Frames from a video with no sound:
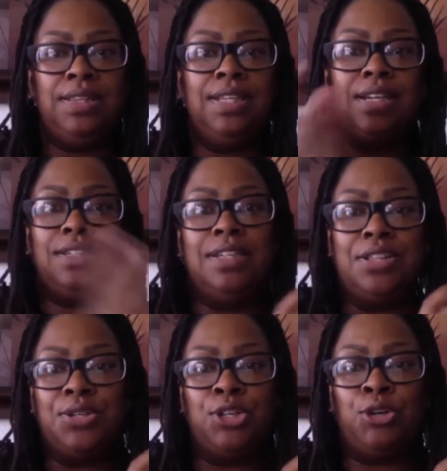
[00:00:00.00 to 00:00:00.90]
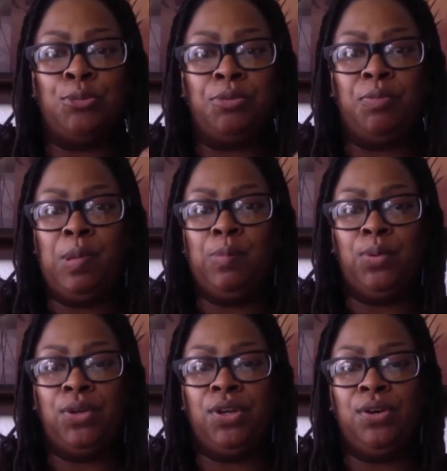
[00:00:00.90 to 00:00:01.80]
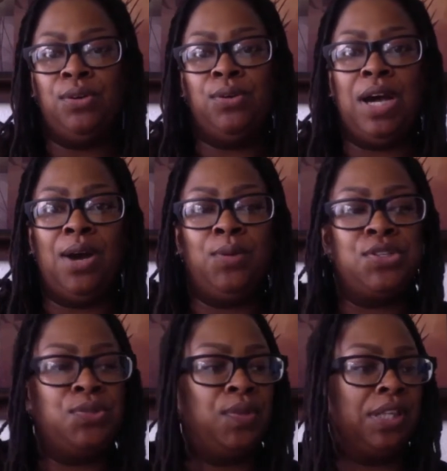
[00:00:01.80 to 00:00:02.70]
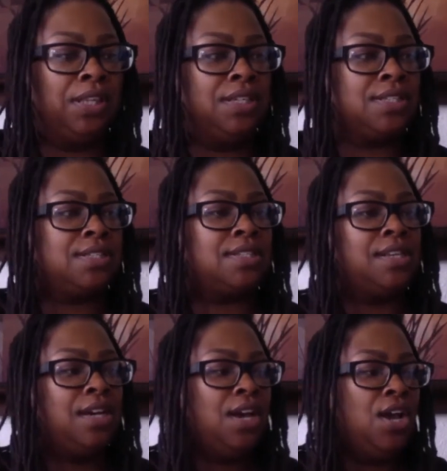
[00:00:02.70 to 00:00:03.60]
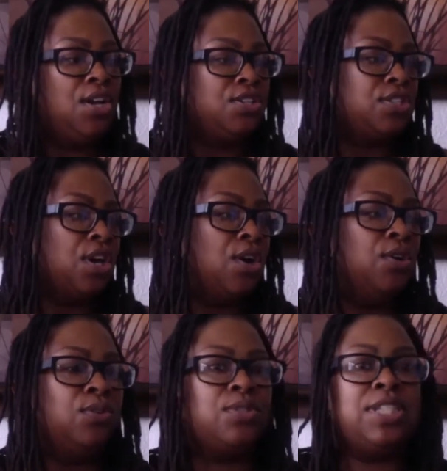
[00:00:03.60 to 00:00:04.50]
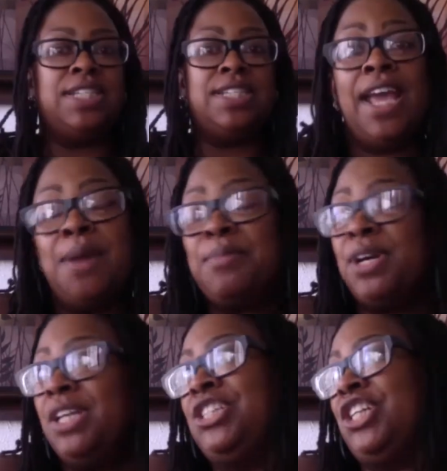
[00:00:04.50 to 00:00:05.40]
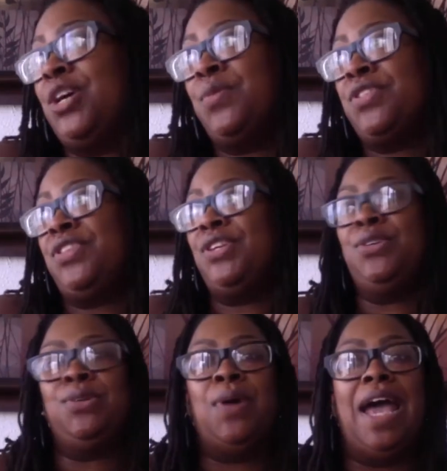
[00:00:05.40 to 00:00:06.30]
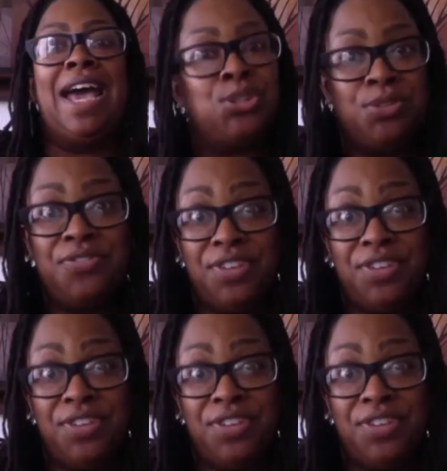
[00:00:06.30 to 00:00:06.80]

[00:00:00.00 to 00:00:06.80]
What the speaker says: let another group of people know how we're doing this. So today I'm going to share with you actual